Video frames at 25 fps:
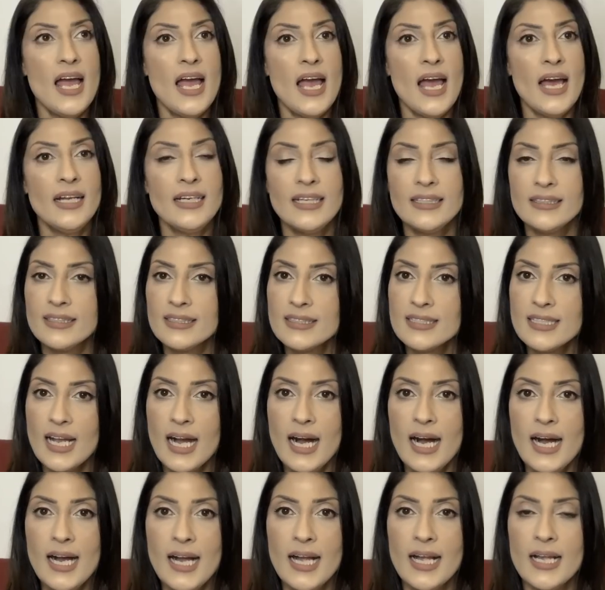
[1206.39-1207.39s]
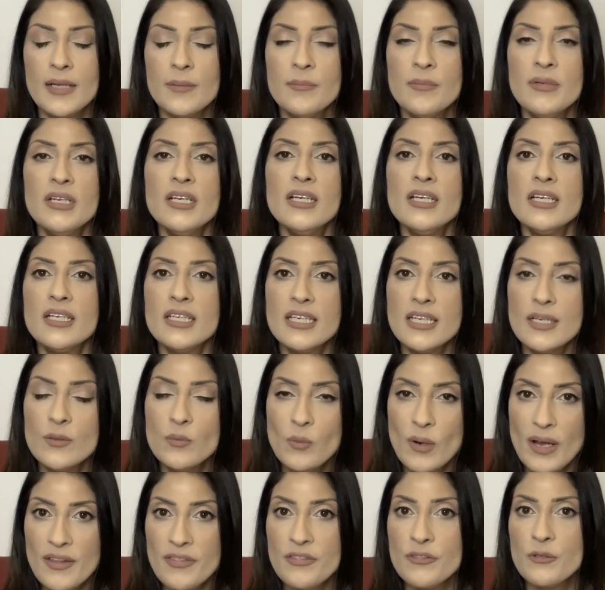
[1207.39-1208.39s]
And at the time, he
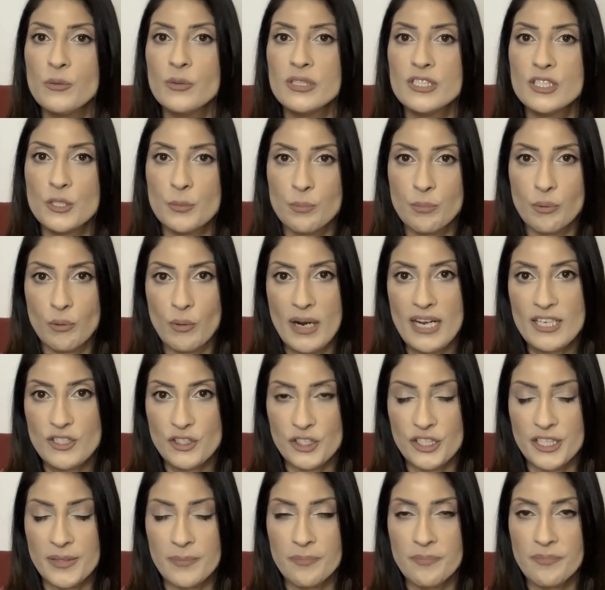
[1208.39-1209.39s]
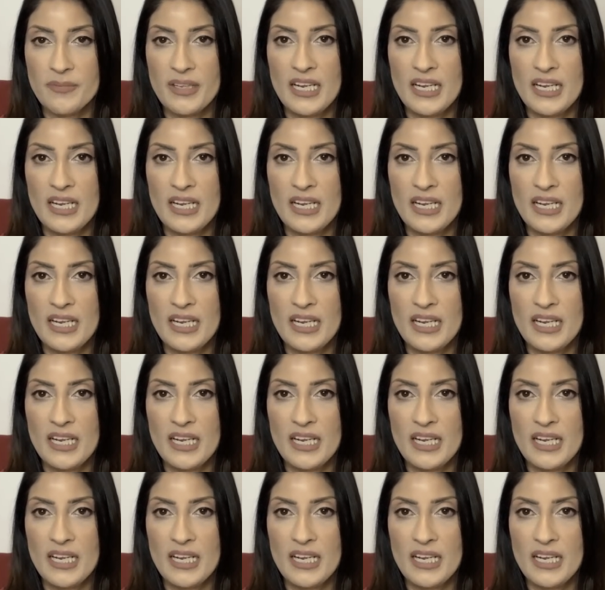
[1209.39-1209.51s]
went through a depression.